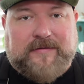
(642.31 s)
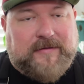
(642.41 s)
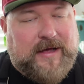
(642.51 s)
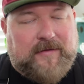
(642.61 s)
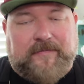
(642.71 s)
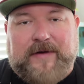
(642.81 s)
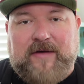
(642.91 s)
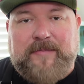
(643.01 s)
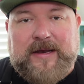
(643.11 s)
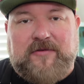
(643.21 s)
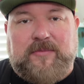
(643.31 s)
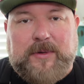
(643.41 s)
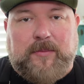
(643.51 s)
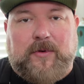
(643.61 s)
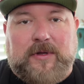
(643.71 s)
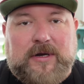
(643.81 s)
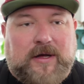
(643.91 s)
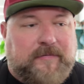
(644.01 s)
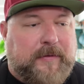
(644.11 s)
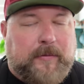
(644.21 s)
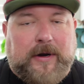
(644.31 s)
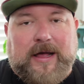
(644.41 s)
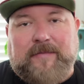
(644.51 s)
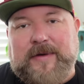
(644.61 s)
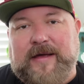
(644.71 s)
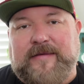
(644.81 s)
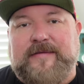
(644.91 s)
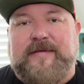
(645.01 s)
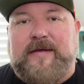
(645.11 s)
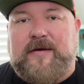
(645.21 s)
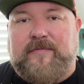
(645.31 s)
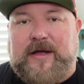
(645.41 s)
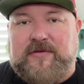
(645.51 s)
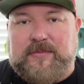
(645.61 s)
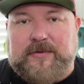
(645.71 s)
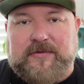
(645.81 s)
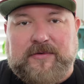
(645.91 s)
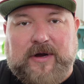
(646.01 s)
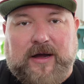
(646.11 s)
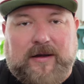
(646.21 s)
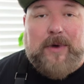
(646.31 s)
So that 5 minutes should be more than enough, and we're gonna have nice, tender vegetables, okay?